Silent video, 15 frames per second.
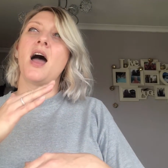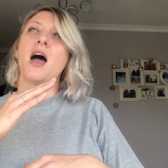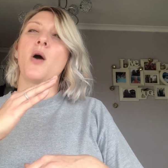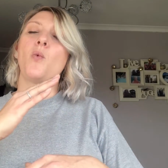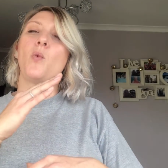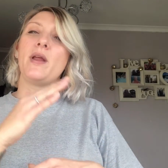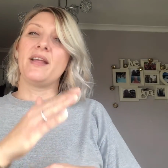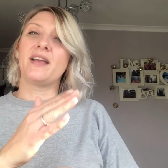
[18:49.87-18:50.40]

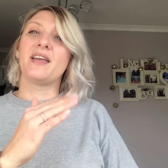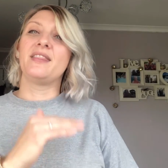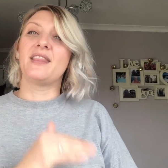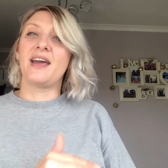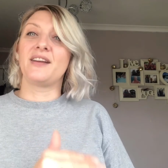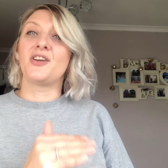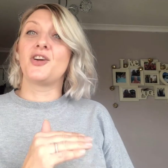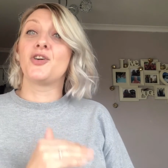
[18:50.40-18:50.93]
we can
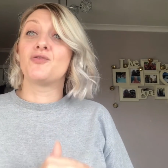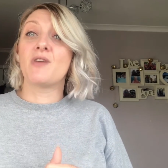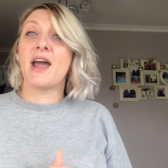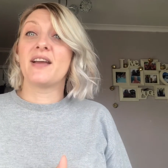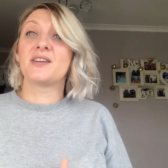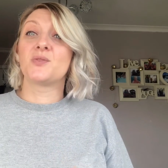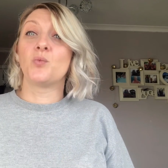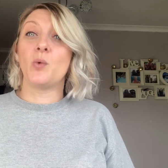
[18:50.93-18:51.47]
then
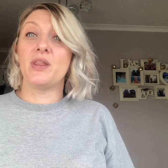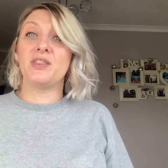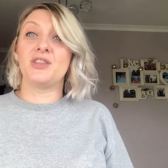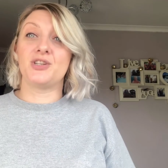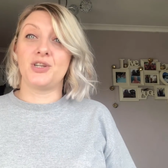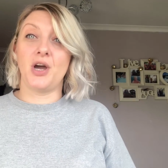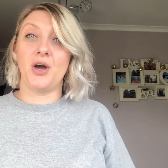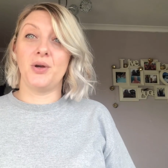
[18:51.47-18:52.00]
correct with the
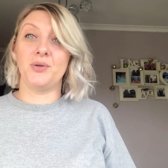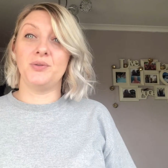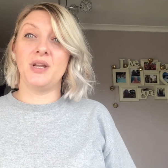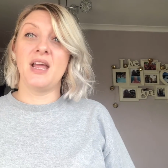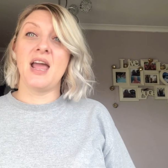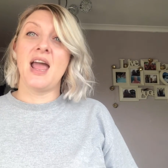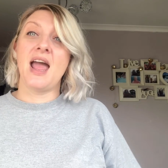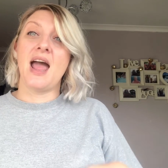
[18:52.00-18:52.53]
tone
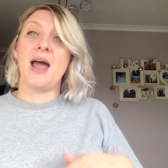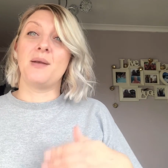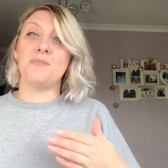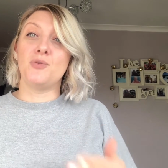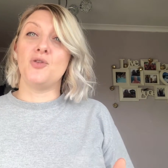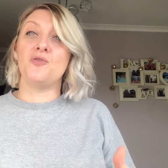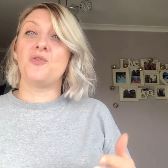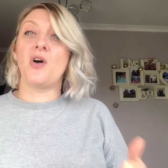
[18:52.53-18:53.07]
and
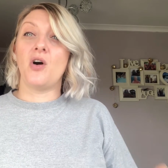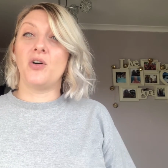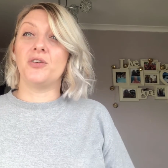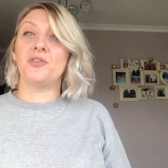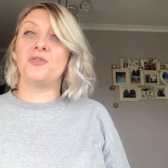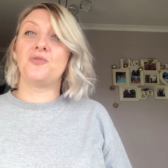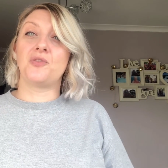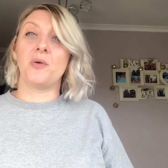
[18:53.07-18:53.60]
move
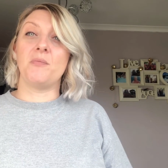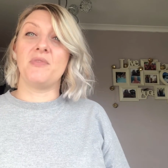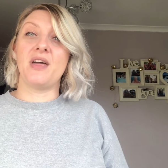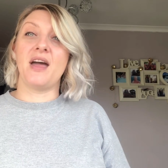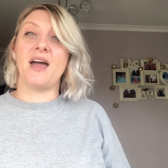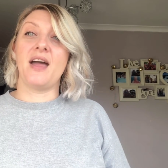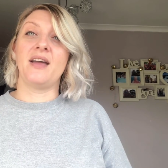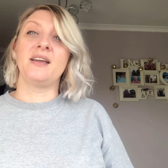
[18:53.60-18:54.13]
on from
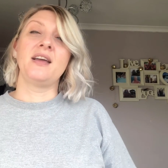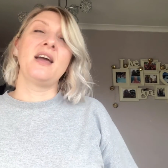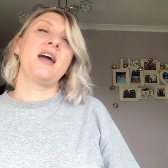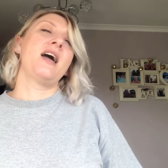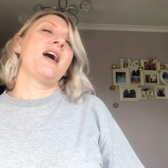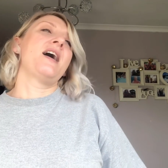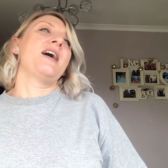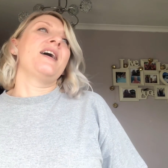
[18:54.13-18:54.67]
there.
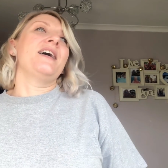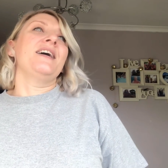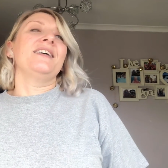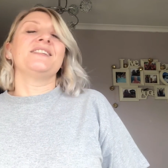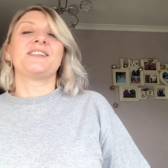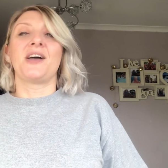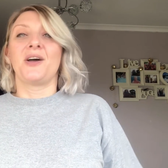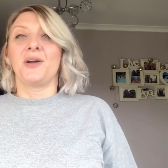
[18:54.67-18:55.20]

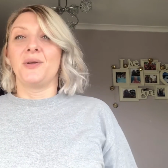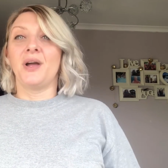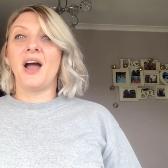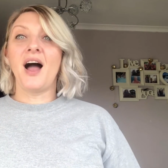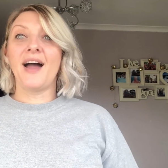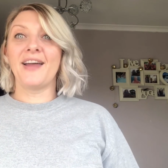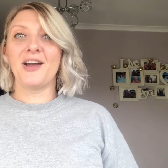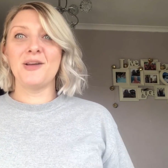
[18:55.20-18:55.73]
So
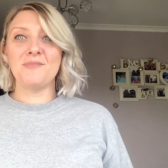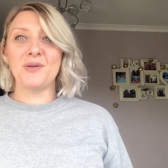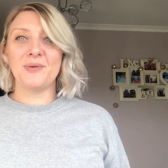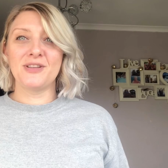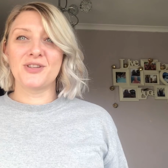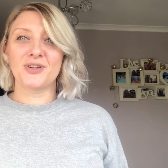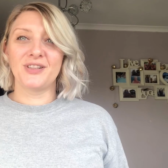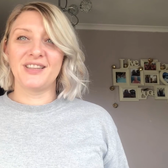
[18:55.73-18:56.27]
I hope you
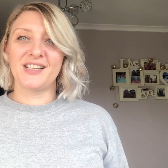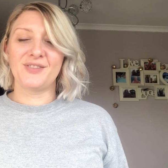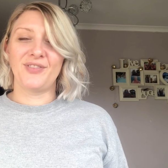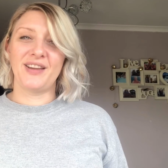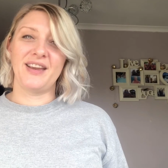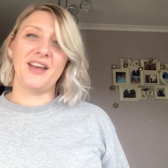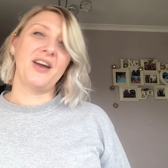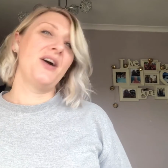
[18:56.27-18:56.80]
enjoyed this
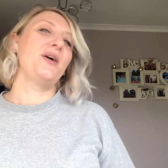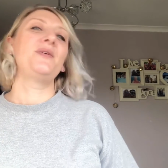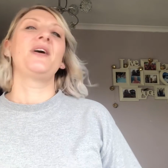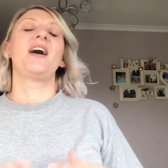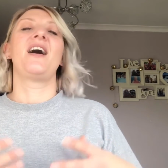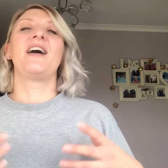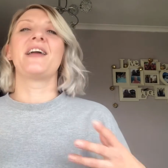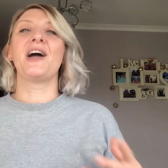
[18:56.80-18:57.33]
video.
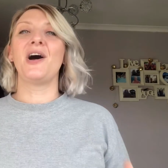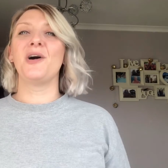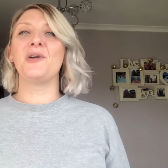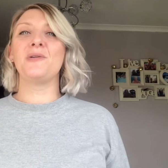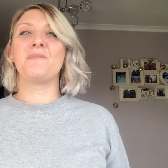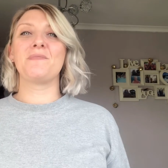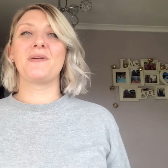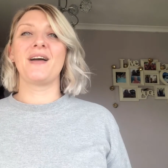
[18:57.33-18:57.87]
I
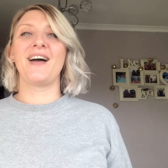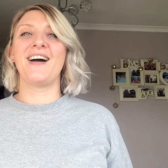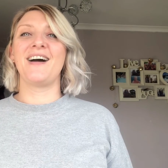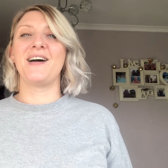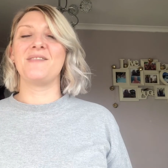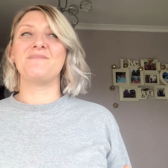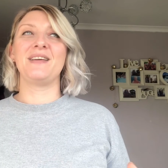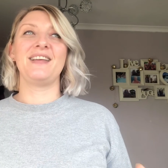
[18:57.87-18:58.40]
hope
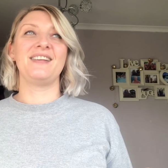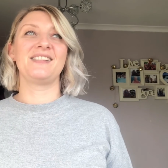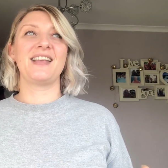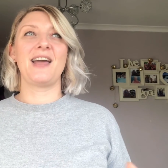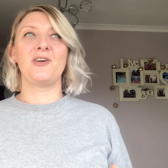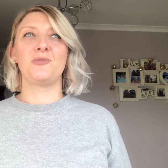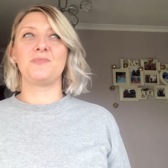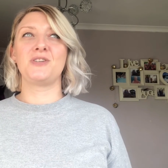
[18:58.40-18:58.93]
it's
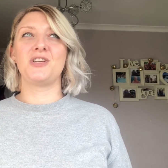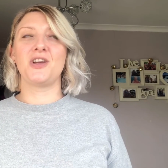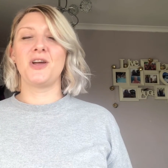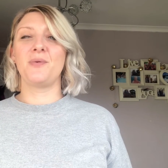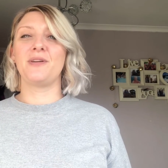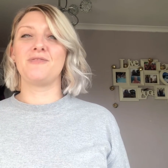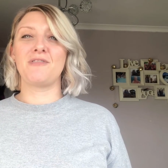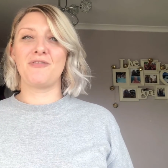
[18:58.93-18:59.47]
helped you
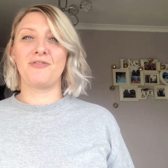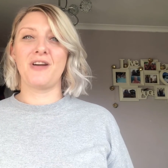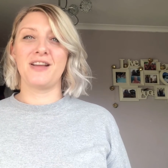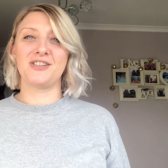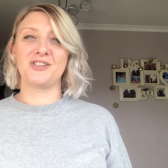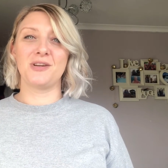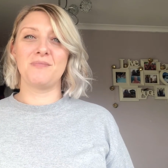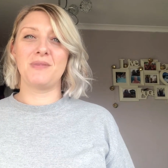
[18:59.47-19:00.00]
and
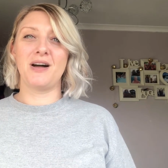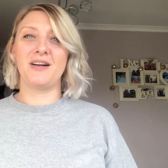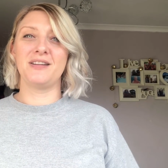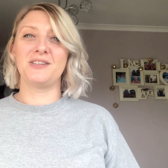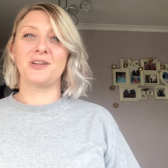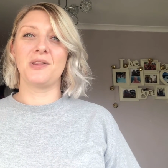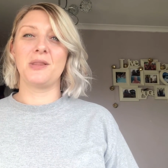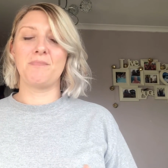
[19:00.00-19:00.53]
refreshed your
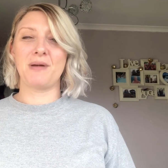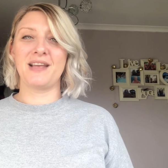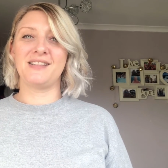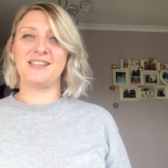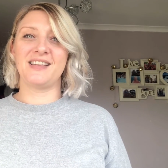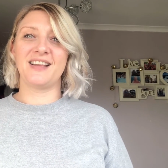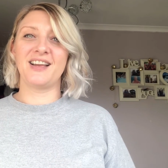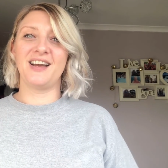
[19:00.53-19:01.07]
mind on the
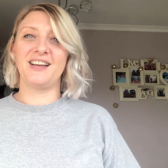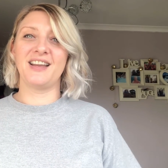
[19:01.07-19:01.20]
basic colour